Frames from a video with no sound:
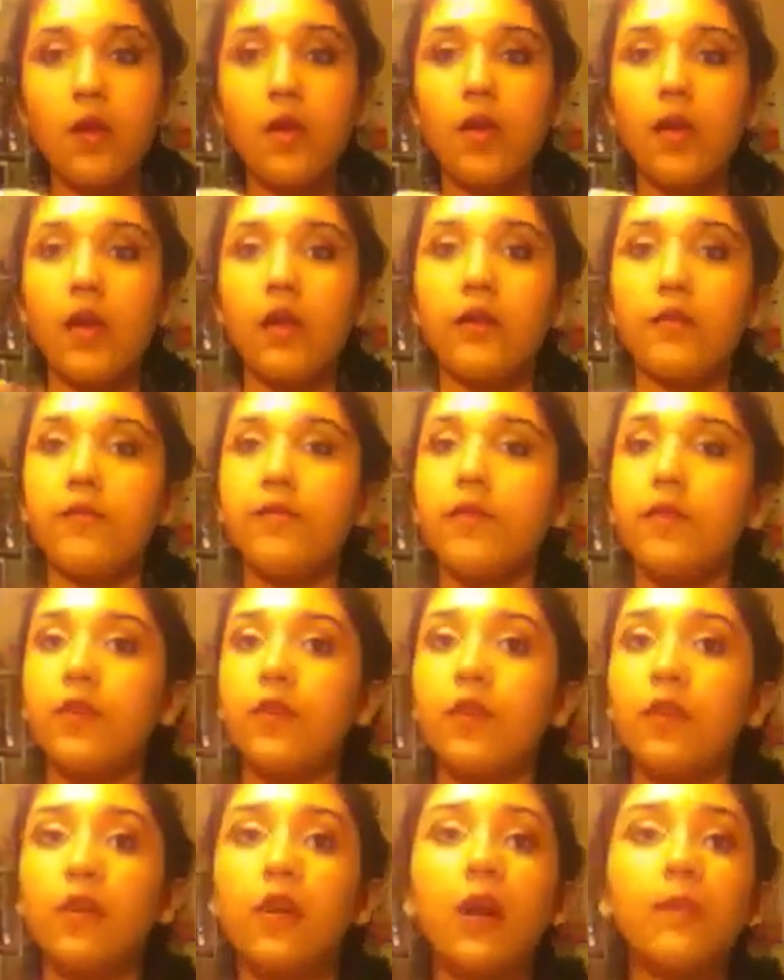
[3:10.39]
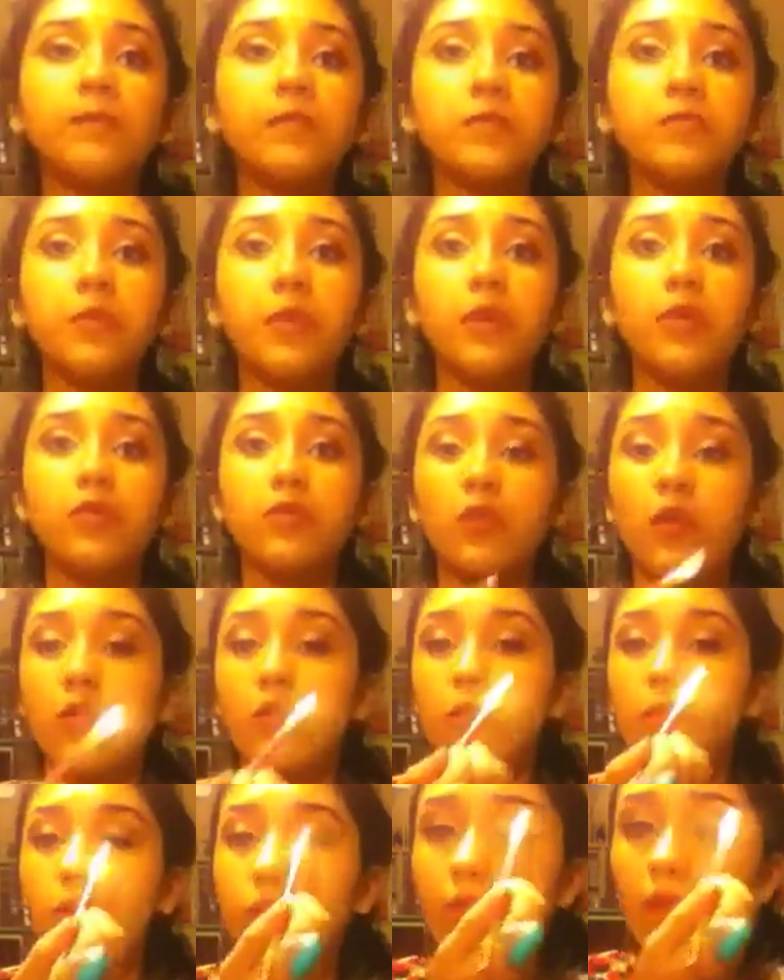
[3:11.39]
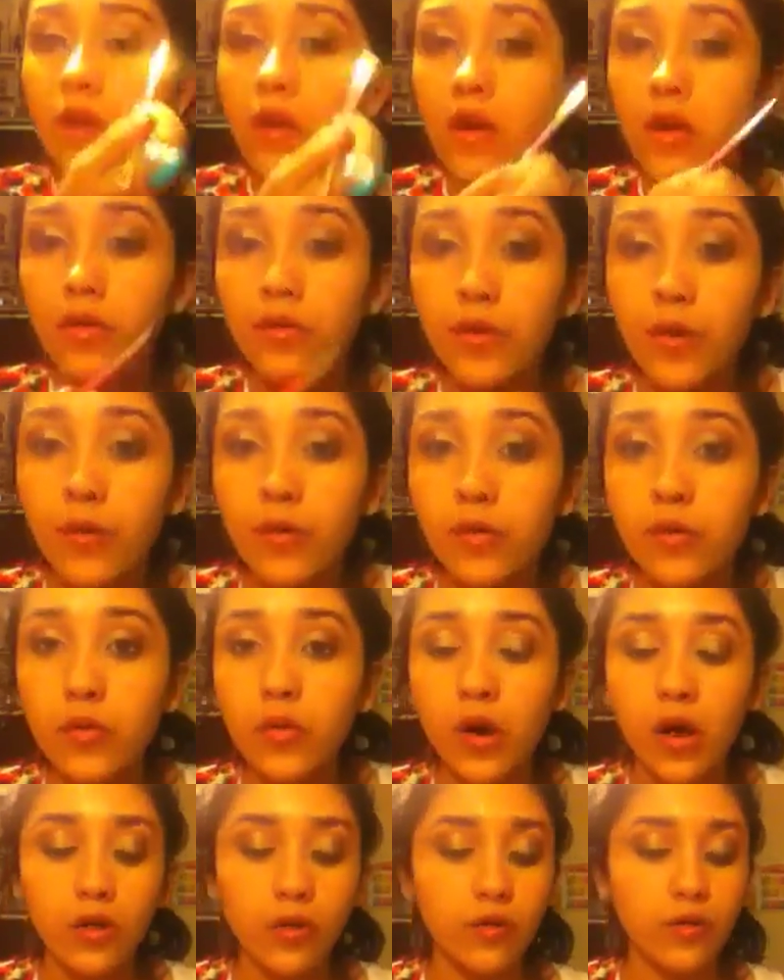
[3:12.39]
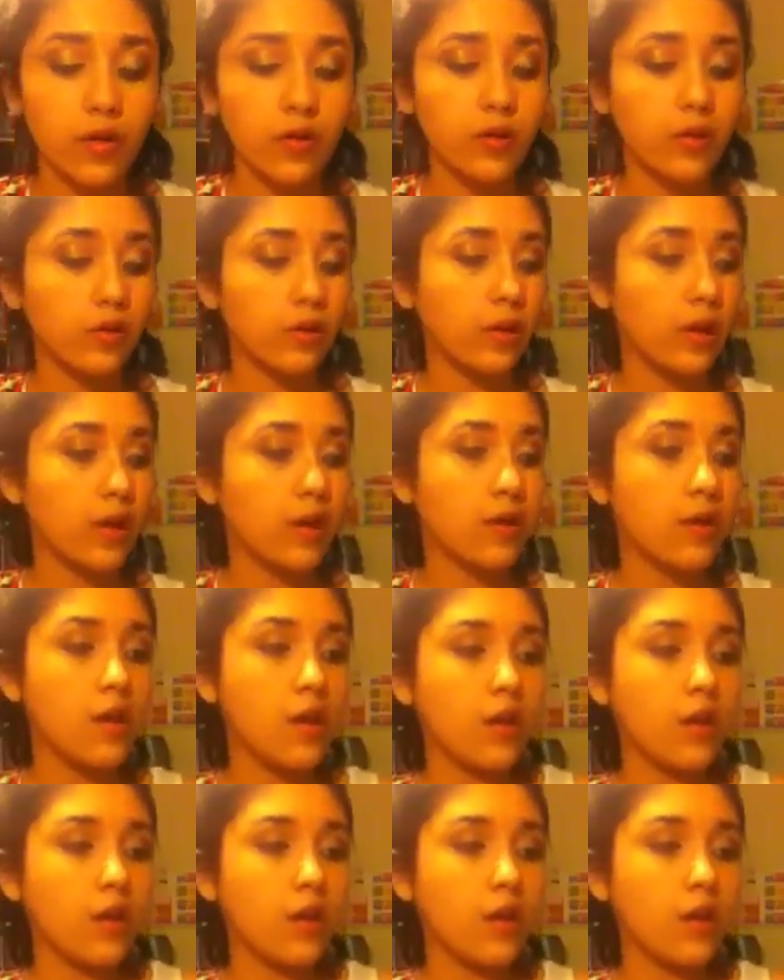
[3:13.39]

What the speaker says: And if you're comfortable just with those two colors on your lid,